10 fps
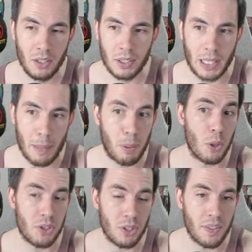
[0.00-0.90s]
Like I
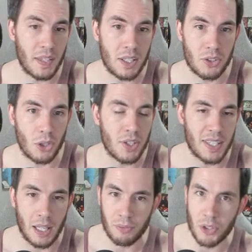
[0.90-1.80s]
personally think it's going to
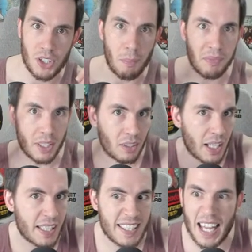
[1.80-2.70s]
sell for something
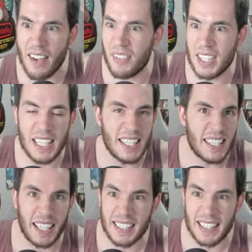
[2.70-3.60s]
like
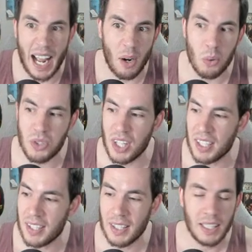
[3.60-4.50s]
seventy-six
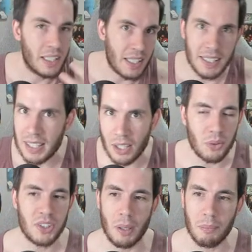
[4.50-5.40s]
thousand, you know,
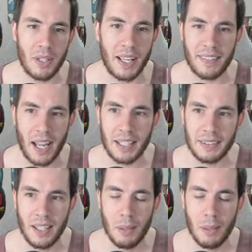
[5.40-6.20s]
something like that.